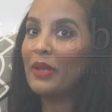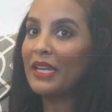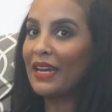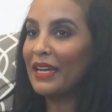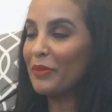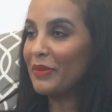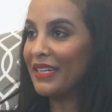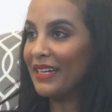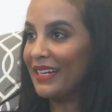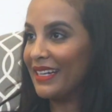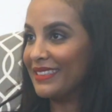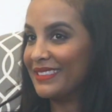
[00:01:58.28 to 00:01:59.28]
we came
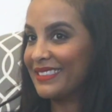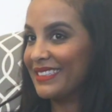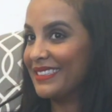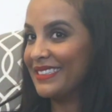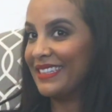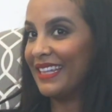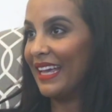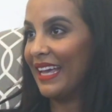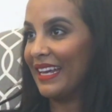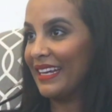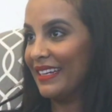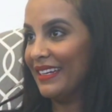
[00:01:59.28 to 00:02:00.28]
here, and since
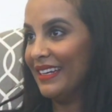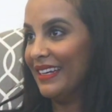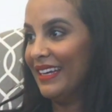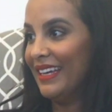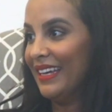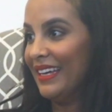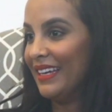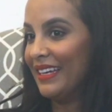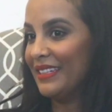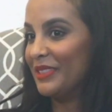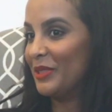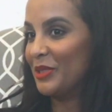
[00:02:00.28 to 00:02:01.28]
then
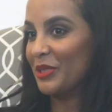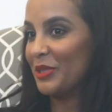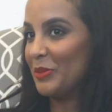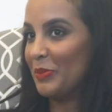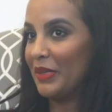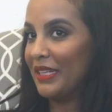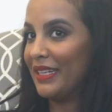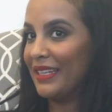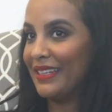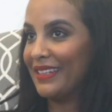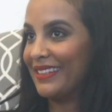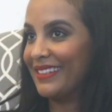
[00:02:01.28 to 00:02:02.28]
it's just
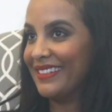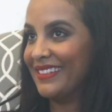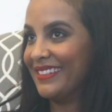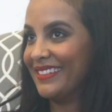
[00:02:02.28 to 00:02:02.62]
been,